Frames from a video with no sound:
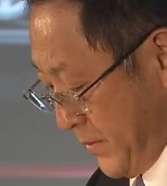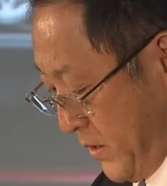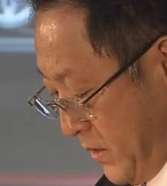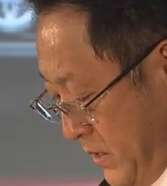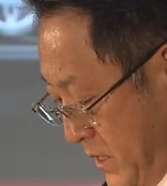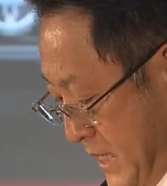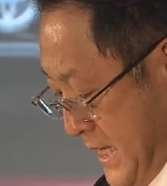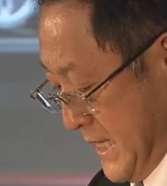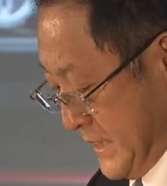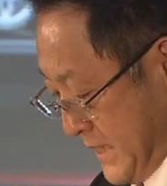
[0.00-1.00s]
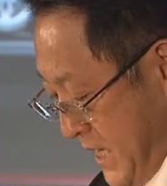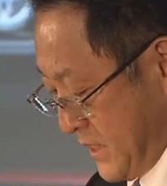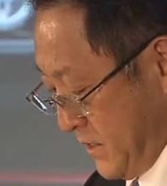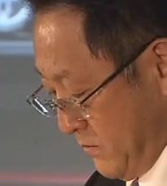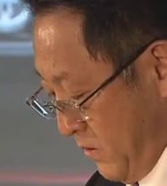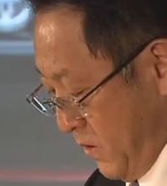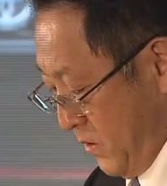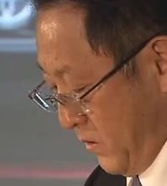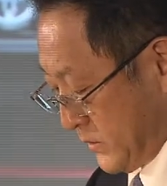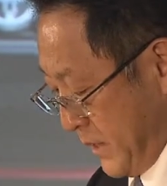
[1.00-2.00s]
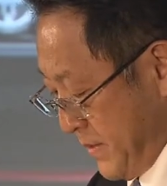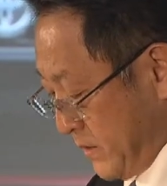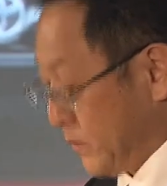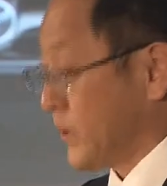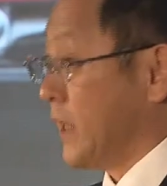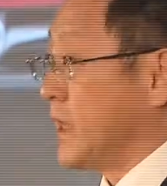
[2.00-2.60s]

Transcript: In Japan, we will be able to